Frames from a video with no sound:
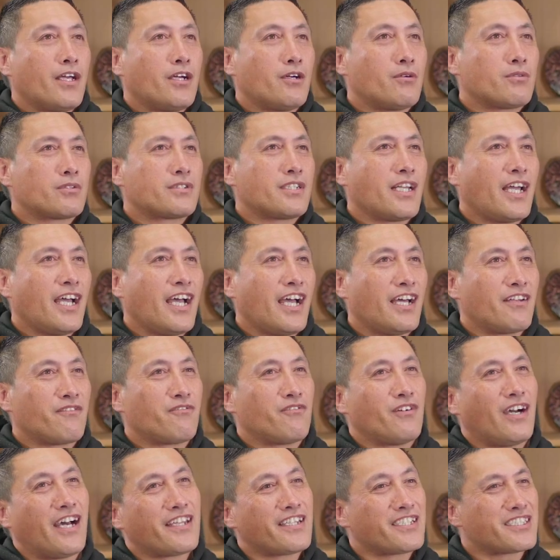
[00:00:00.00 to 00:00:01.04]
It was hard
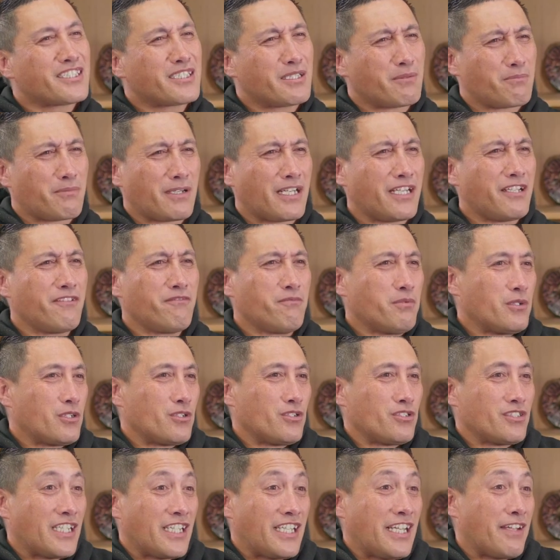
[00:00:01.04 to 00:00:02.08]
for others to believe
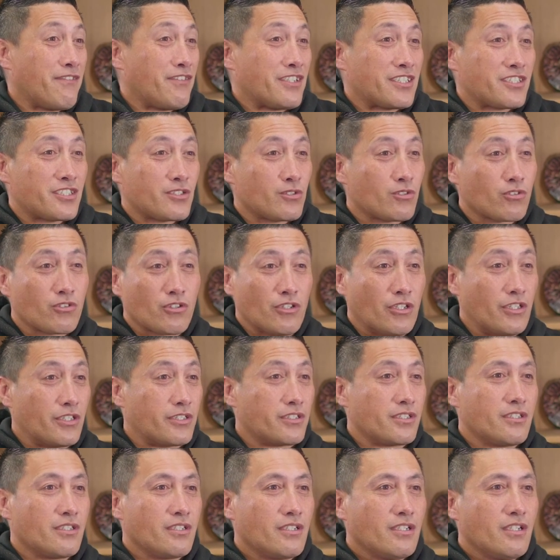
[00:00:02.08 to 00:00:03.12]
because they never saw it.
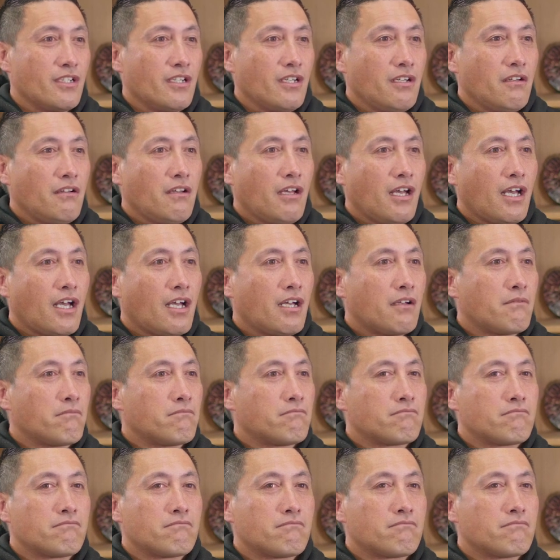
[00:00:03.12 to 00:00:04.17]

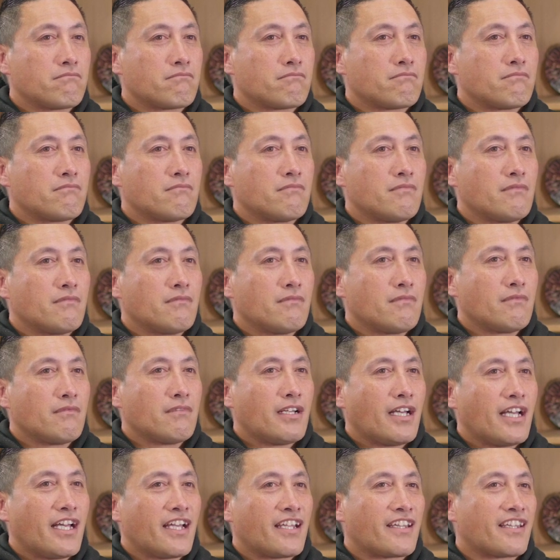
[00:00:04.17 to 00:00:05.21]
And
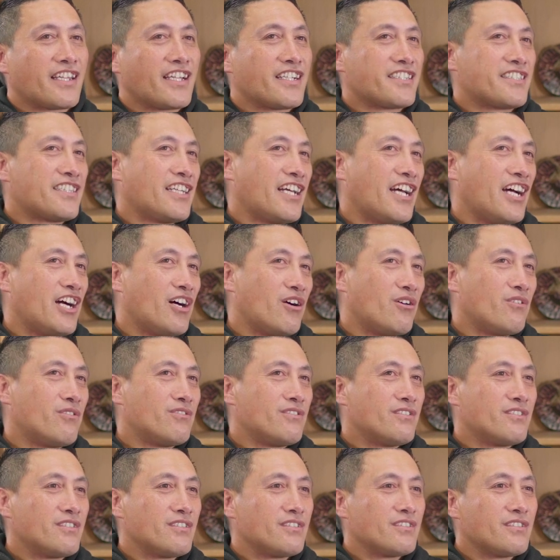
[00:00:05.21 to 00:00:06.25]
that's how
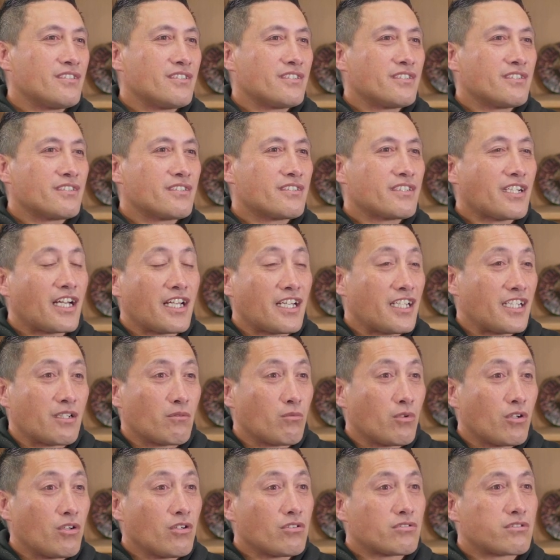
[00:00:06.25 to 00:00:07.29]
cunning it
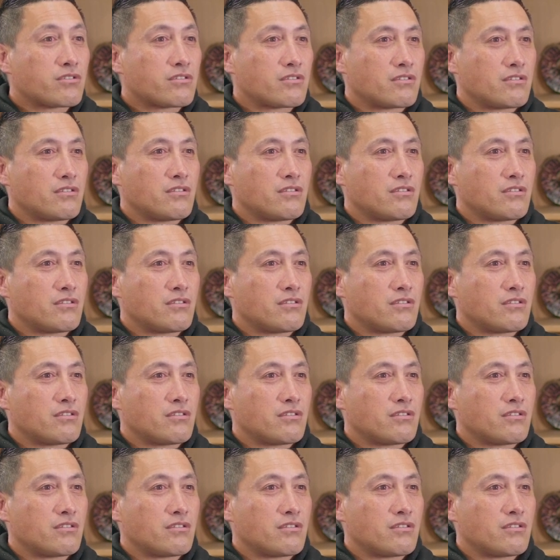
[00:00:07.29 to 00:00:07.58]
was.